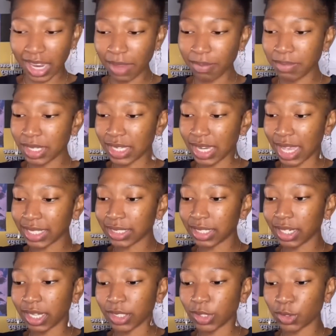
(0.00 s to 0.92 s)
I mean, as
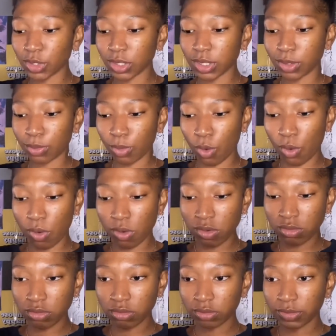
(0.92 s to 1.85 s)
an extra
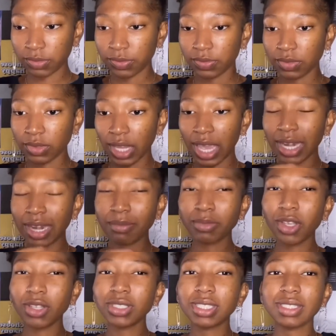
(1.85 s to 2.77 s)
small, and I'm
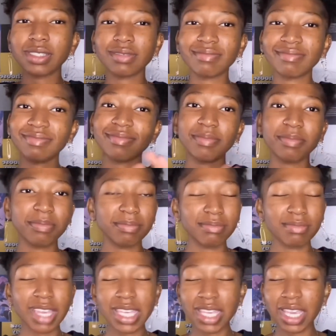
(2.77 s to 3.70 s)
not
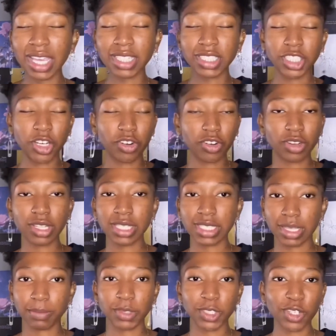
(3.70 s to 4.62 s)
making a general
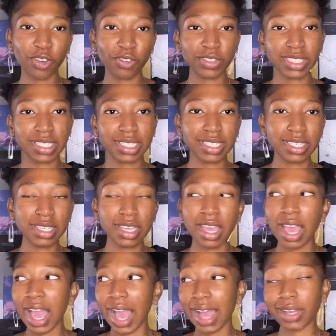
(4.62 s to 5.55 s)
assumption. Obviously,
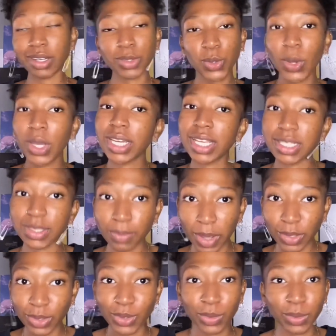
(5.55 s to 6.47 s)
I don't
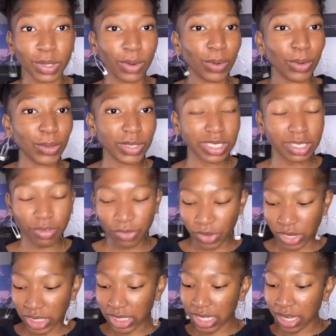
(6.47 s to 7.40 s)
Aratswane, to we all look
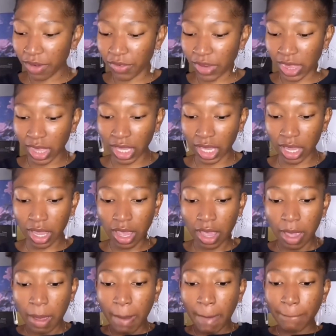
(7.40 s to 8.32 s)
different and everything.
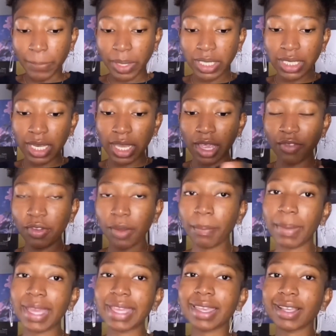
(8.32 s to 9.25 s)
But if I'm
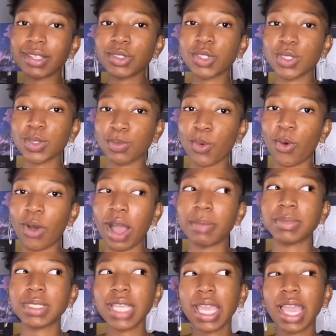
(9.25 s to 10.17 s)
buying extra small,
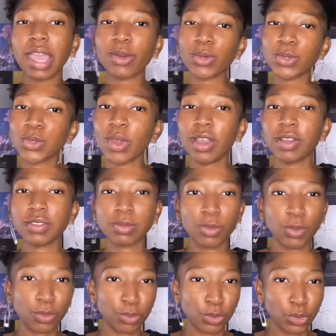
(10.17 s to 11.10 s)
I'm saying I also have
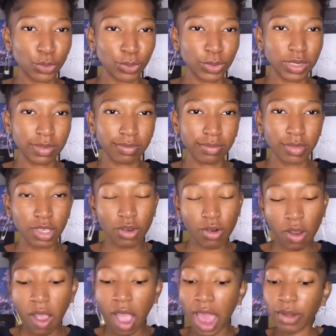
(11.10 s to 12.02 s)
small boobs. You
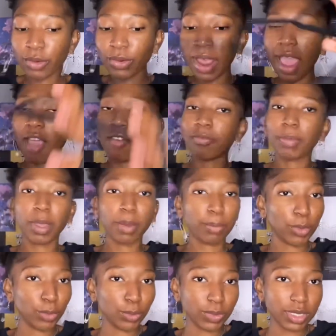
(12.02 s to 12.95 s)
know, I don't have big
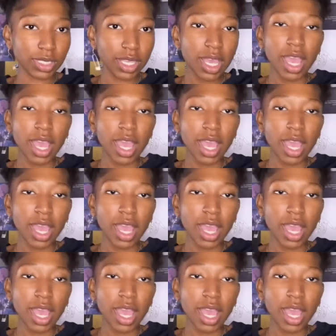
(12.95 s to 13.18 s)
boobs.